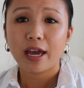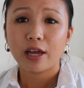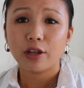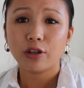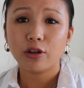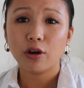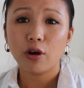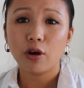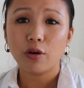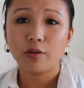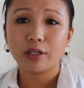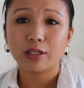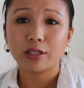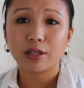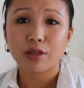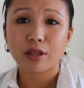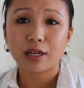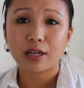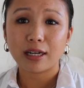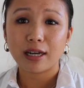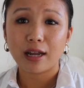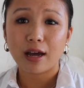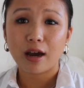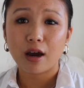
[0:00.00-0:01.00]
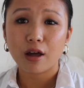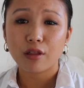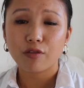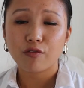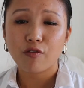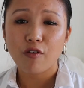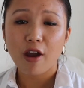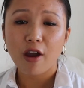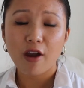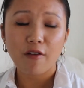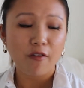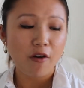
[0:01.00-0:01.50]
not only does it last
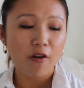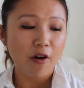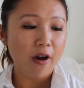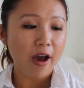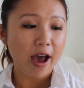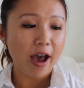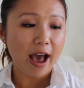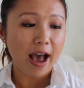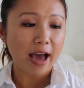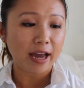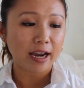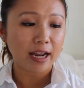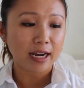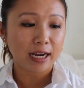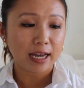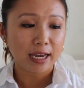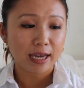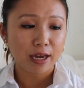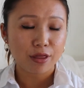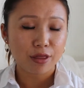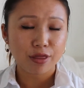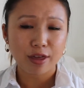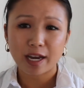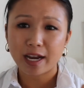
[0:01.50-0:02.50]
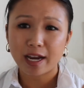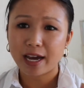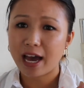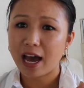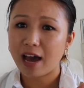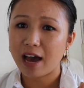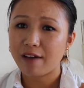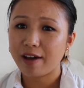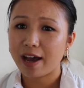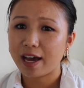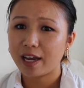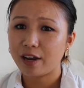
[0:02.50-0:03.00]
forever, and like I said I
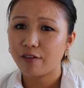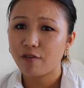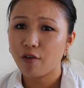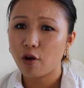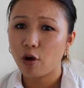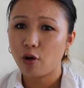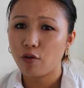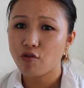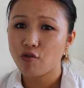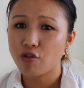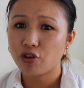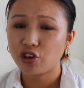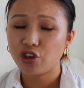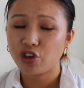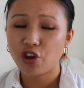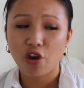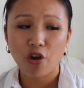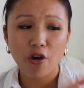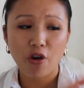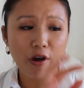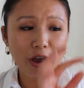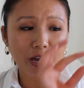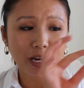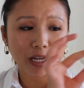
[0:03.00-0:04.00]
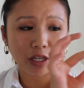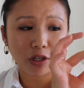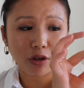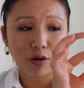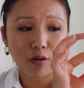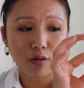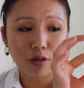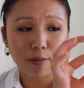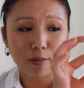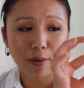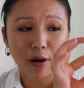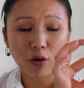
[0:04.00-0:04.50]
have had it for over a year and I
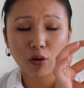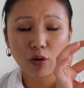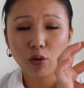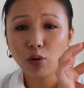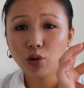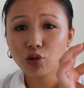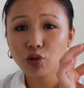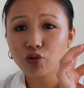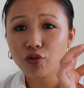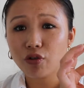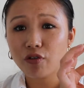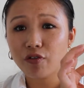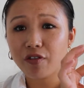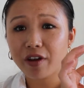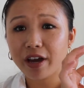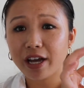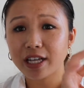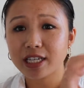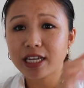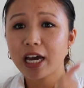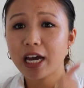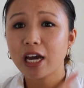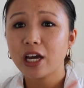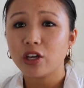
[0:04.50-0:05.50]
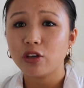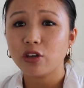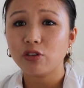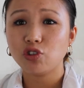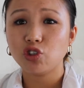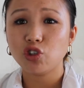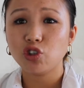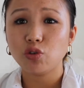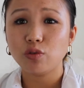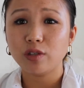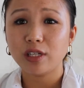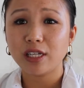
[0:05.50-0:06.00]
used about a quarter of it. You
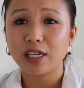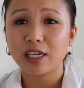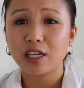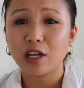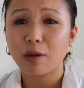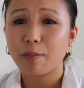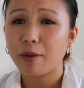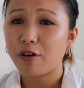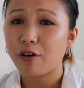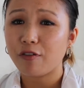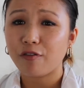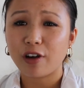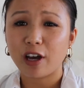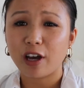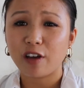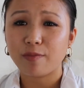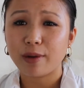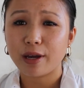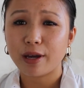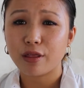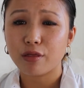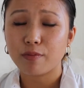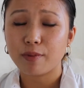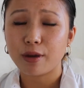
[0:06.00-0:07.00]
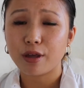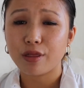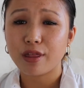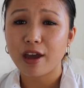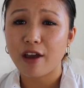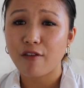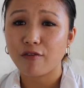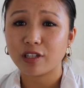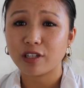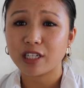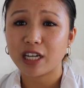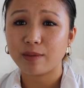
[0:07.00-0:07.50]
do need about a 5p piece
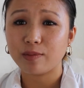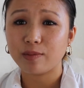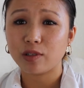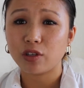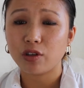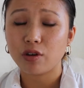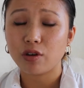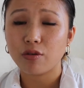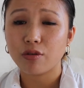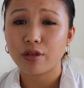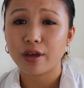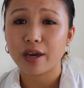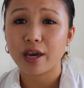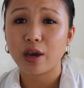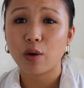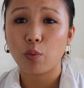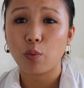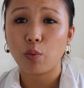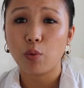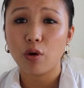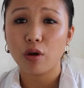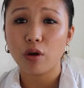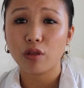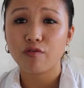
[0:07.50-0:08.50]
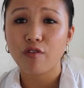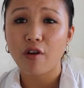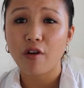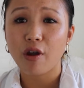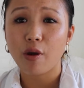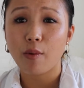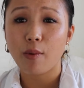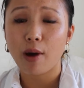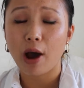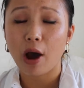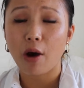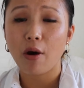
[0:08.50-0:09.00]
every time you use it. It works
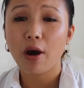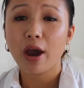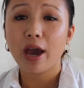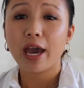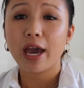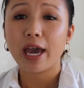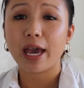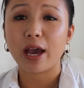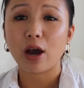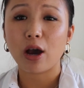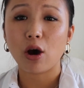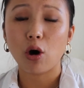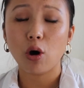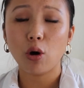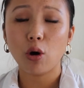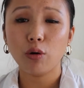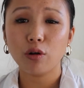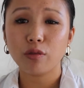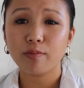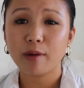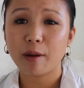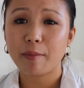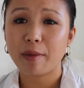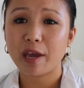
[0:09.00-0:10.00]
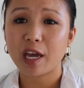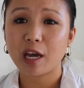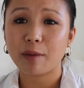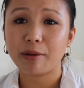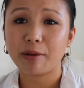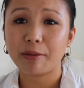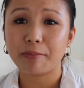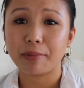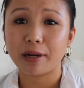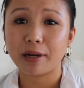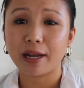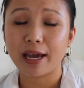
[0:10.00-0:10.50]
very well. It holds my makeup
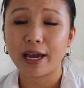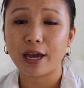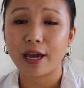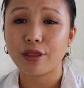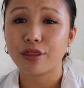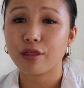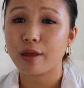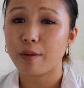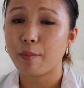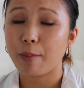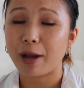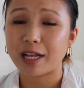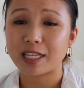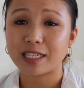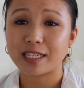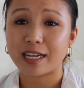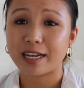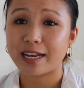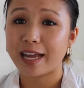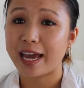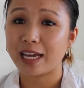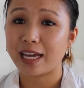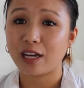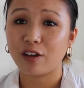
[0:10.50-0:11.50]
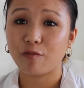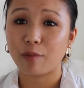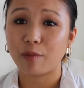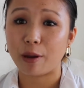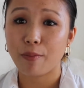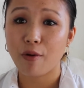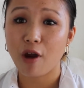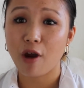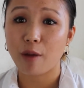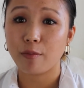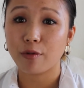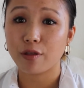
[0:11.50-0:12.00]
in place better than any of my
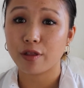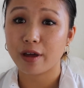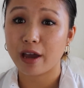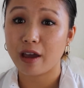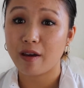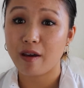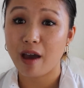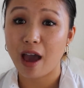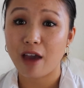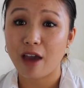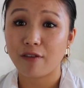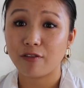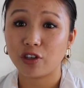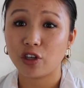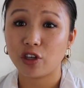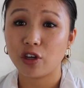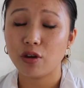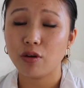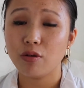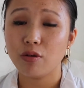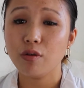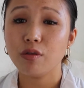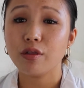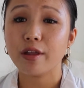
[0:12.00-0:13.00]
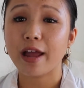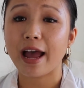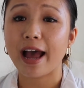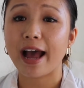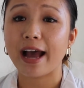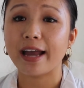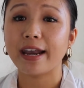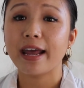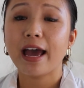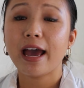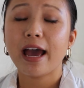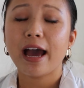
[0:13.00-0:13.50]
primers I ever used,
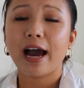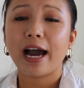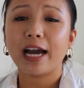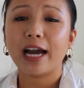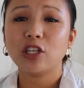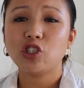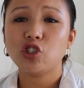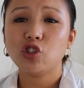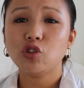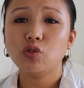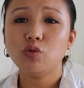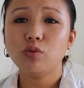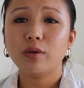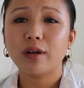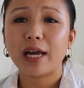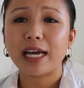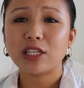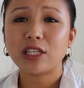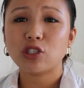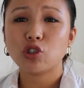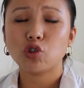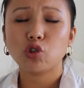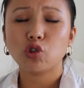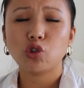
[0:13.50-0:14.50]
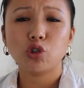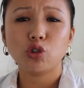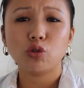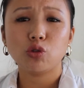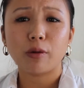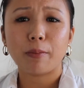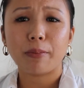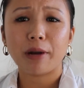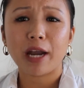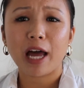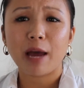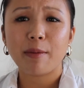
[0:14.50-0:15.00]
and I do like to
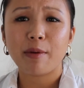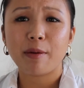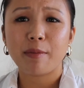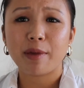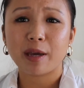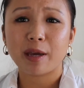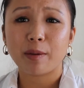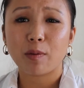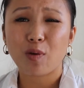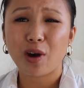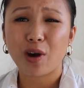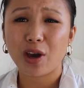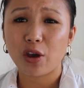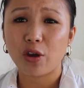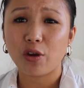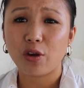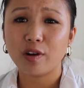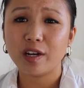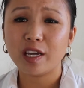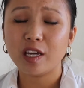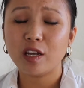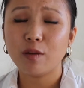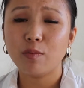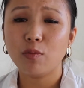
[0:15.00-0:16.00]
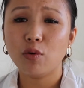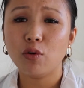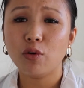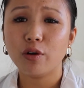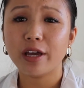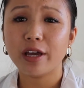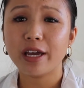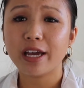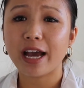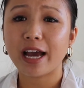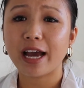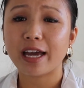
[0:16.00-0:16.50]
apply my makeup quite early in the
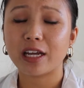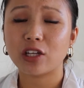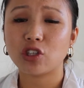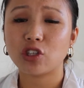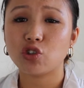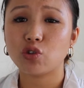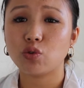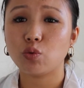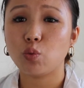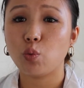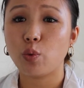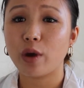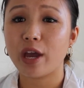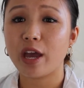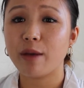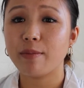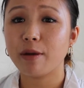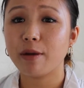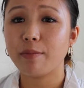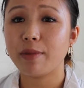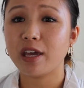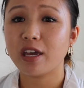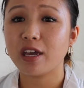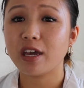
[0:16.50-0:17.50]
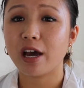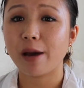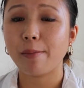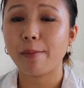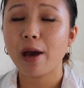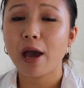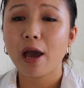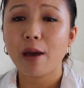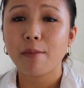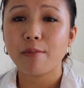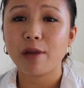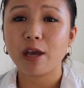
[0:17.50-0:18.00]
morning and I do wear my makeup
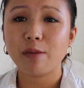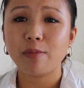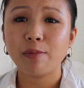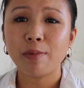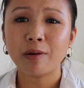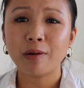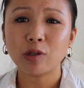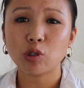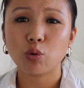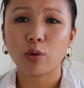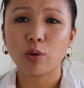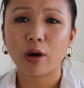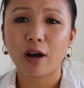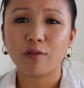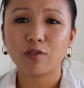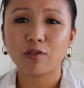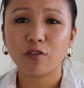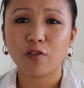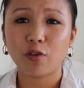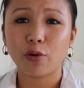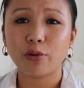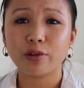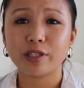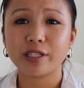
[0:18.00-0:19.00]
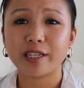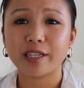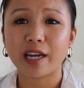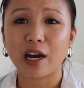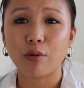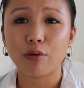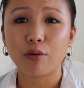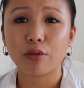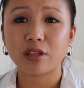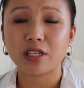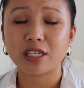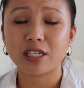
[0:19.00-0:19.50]
maybe about 12 to 14
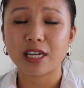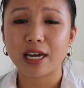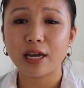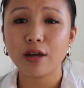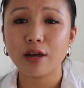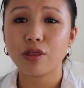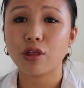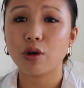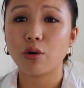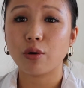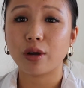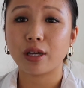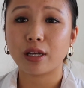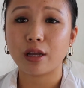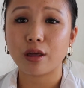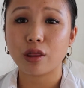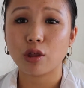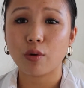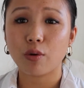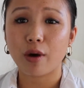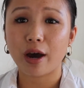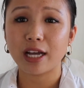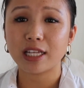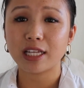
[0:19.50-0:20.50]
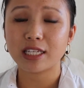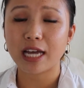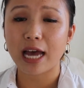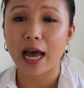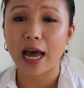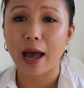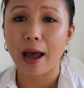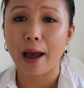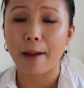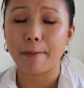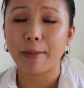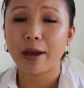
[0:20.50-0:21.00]
hours a day, so it is quite
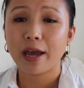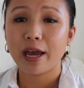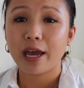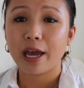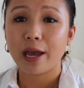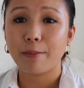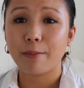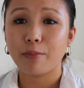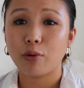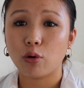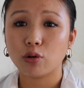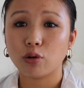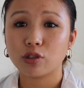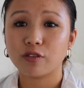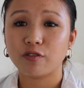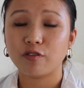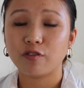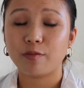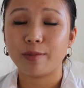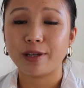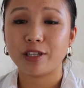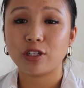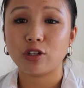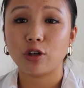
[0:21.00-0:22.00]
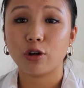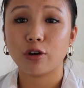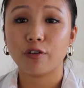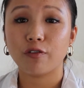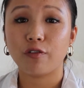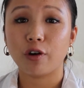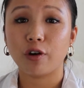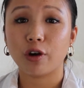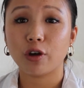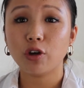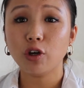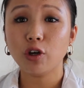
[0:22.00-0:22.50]
important for me to look
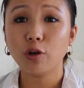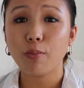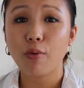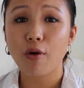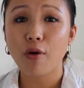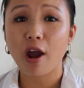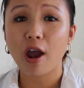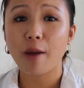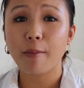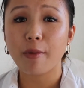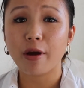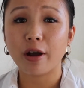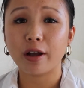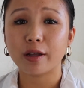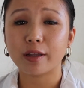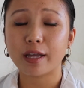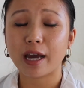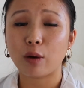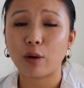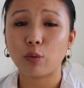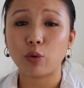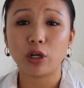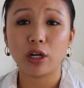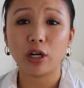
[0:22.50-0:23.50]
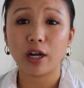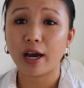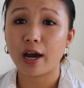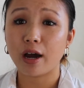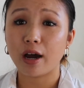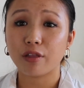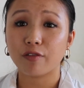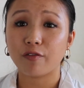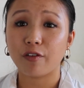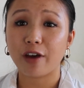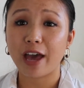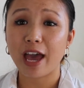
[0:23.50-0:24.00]
for a good primer that would
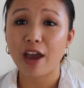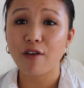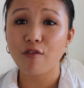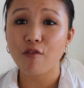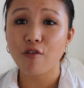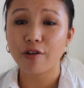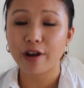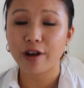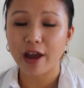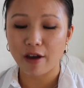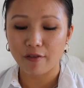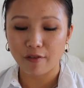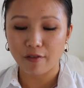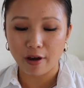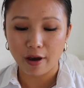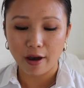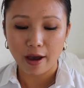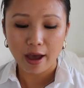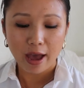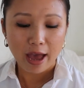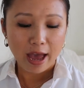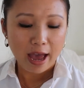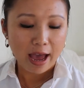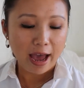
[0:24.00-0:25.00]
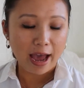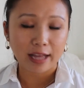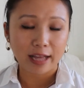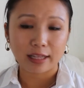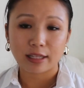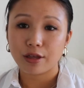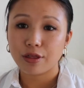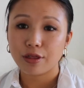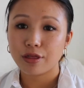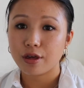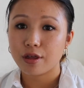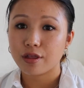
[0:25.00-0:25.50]
last forever and ever, and
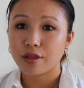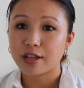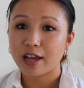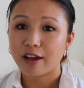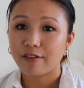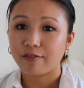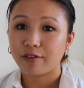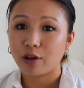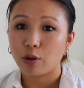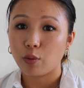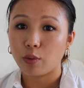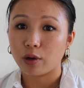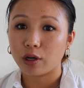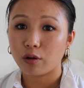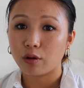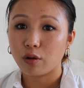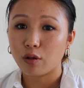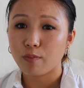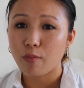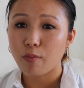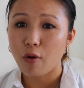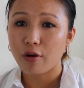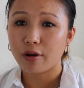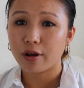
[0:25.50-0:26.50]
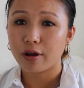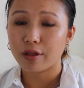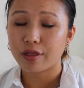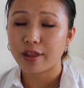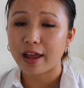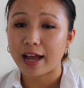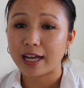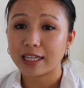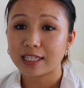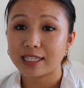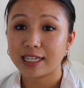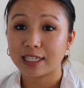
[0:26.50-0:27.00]
this is definitely one of those products
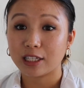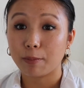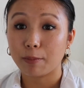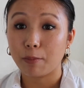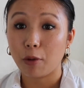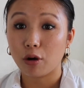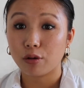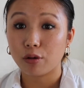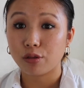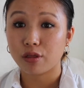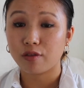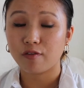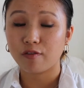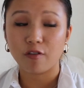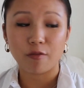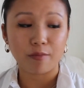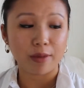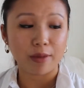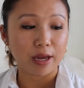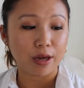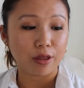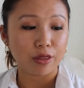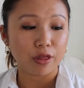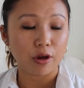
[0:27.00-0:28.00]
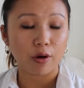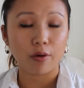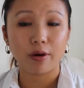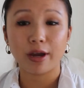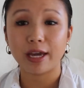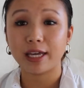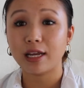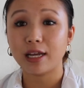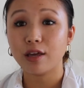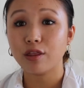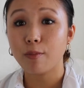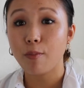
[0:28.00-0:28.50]
that tick the boxes for me. So
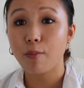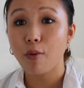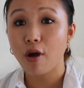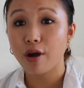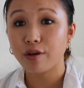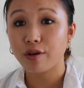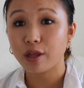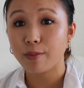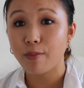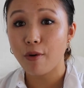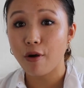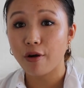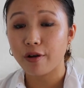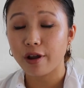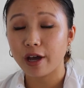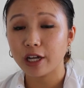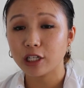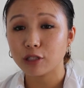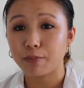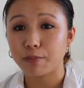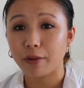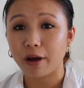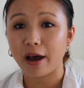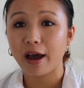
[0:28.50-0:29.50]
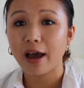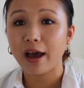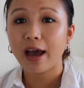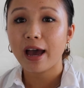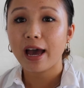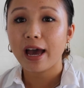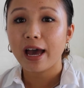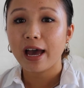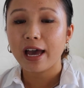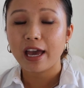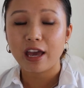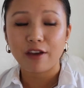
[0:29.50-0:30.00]
it is a pricey product, but
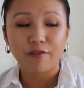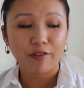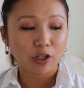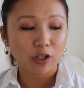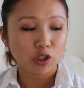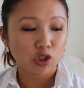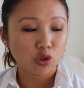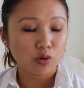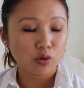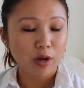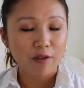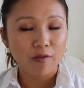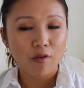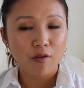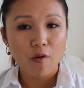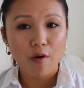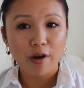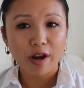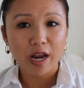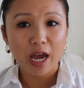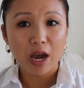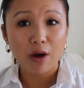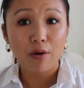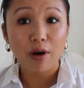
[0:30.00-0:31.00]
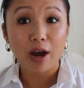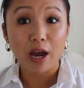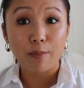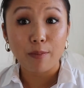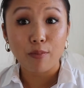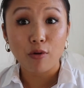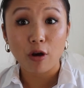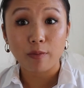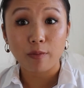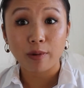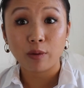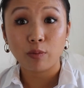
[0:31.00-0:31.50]
if I do ever run out I
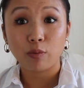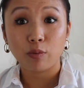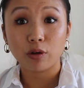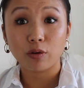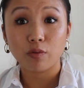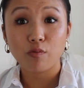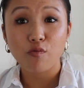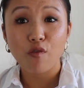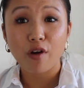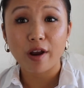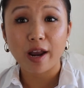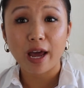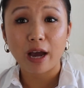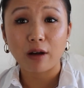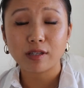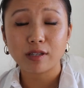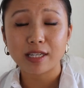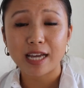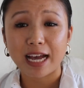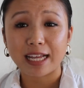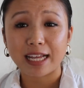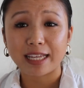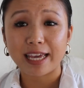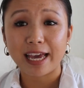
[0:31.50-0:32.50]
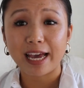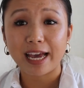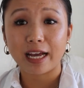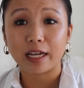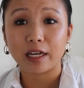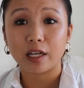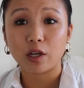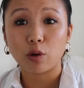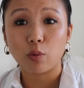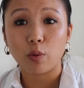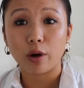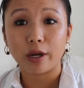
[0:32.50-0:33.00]
probably would run out and get
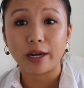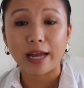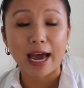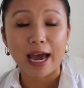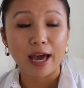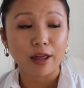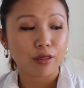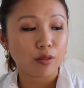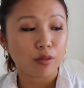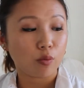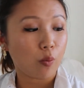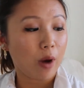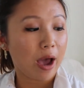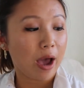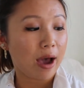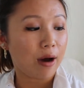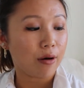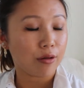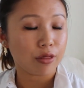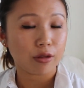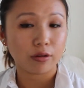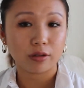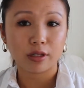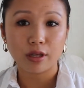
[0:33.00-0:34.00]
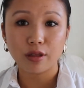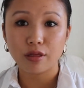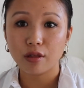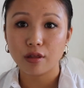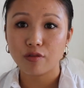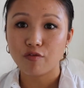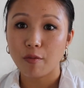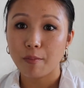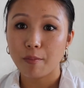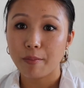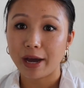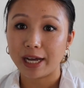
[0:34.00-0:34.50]
another one as well. So this
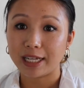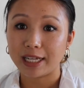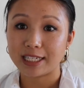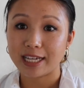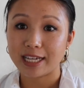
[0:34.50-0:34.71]
is from By